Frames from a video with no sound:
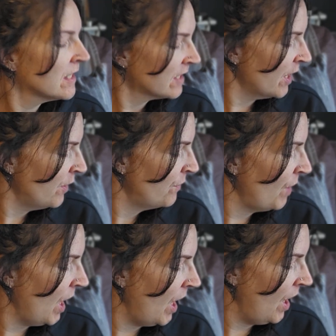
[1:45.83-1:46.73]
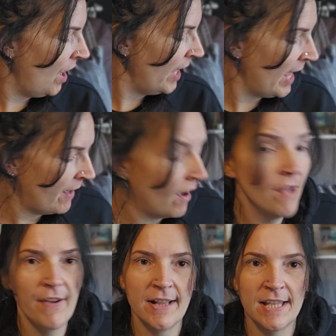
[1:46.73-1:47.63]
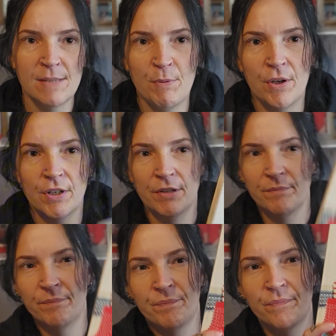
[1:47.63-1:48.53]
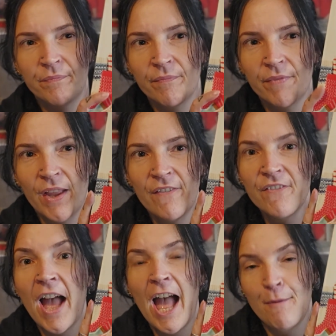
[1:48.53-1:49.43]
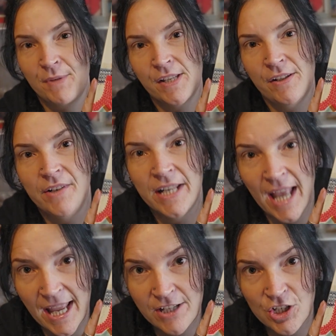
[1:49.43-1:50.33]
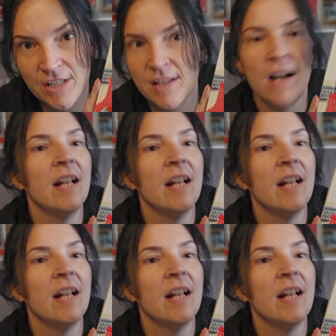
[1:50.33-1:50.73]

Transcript: So I've had this book for absolutely ages.